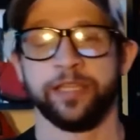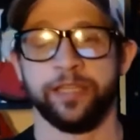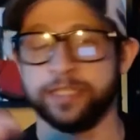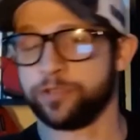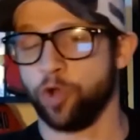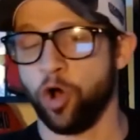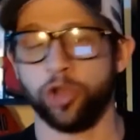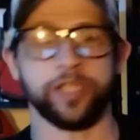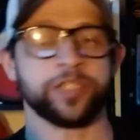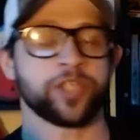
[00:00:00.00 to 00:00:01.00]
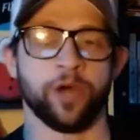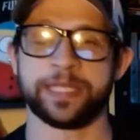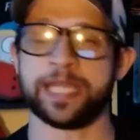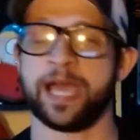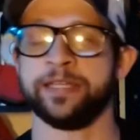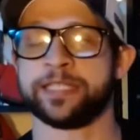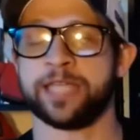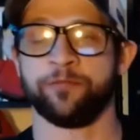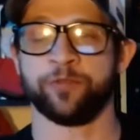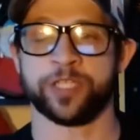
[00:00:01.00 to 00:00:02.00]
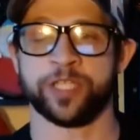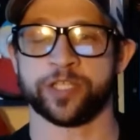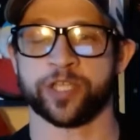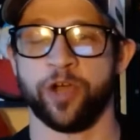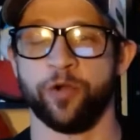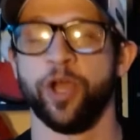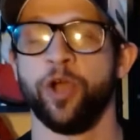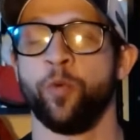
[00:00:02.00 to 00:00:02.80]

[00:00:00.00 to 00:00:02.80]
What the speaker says: This all is going down in San Francisco,